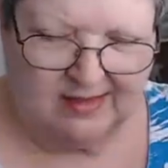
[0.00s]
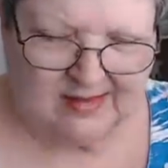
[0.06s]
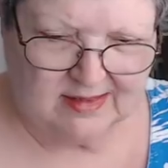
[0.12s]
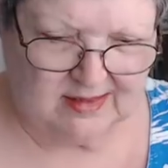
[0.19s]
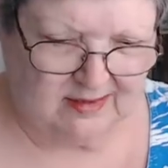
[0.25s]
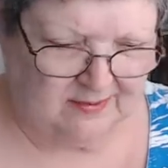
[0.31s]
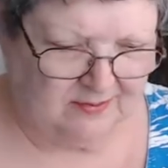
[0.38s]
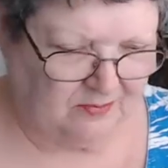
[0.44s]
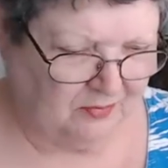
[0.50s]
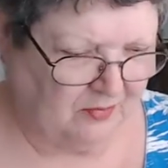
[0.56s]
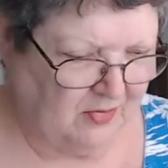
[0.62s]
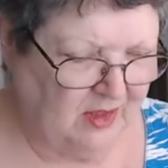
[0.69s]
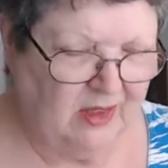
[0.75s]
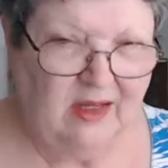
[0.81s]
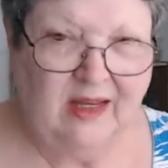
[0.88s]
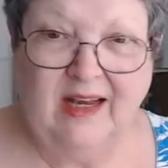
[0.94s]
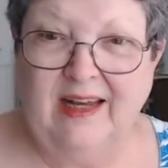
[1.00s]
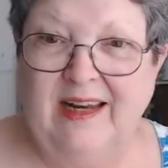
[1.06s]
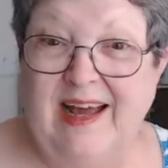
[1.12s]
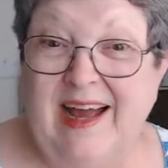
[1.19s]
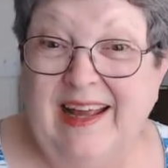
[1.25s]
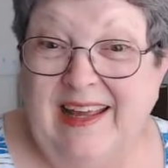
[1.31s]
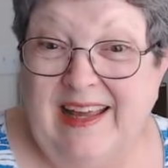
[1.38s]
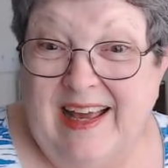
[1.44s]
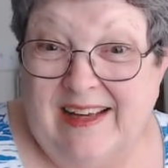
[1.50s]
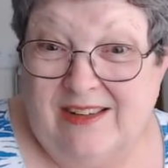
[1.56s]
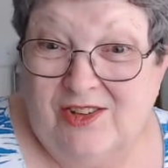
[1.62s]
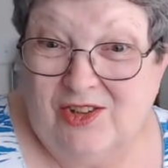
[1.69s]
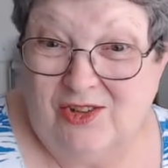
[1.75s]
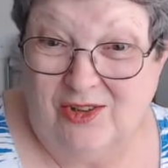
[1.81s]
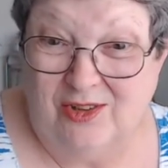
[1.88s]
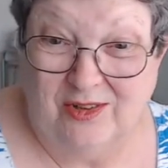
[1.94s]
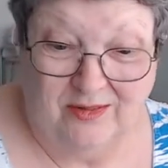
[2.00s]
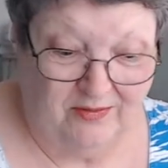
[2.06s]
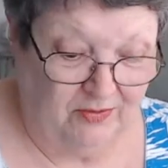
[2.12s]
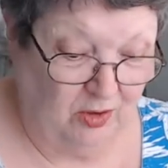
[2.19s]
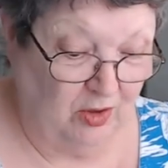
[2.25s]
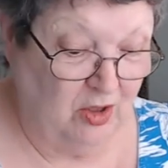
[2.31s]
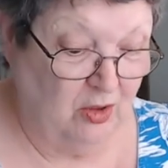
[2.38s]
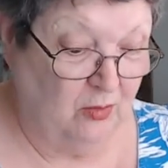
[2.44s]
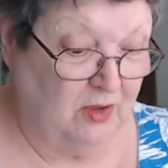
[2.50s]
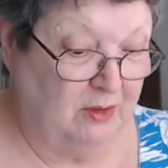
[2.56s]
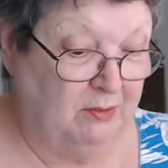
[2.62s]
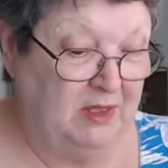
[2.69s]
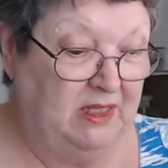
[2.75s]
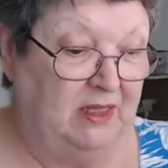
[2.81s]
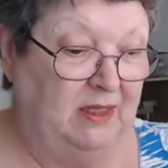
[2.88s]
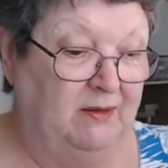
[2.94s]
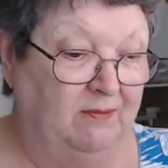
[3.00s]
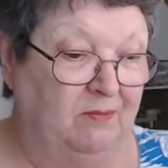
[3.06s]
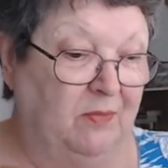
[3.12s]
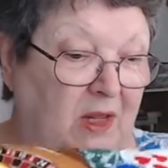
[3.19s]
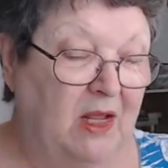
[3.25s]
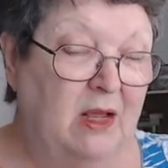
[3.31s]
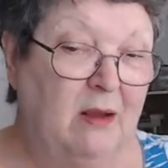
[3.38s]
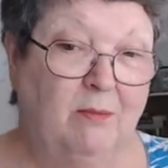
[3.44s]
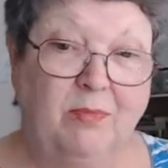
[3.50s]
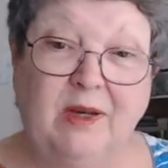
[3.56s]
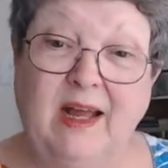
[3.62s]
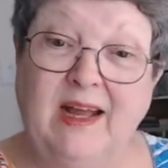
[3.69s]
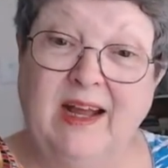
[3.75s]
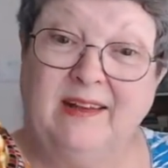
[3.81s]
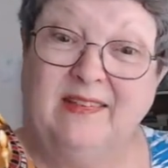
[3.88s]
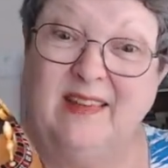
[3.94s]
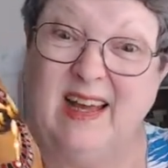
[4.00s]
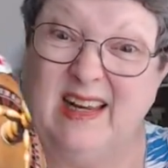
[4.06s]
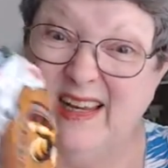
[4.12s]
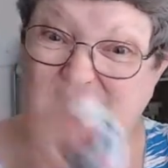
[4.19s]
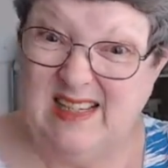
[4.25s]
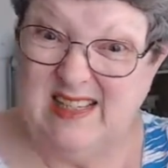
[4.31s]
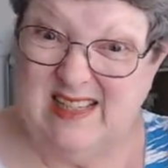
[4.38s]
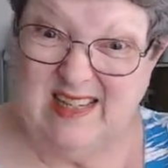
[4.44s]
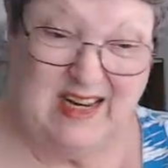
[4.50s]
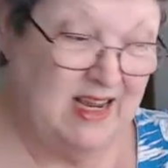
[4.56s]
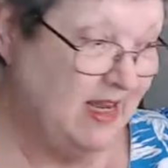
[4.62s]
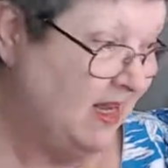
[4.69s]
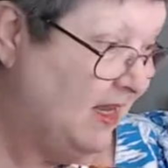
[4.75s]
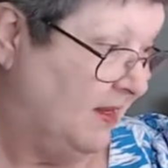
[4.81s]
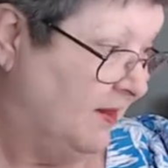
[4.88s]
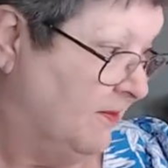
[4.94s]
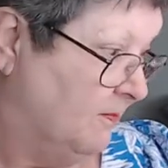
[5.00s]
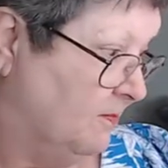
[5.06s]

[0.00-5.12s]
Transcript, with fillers: it's a an eye catcher, if you know what I mean. But I got that in today.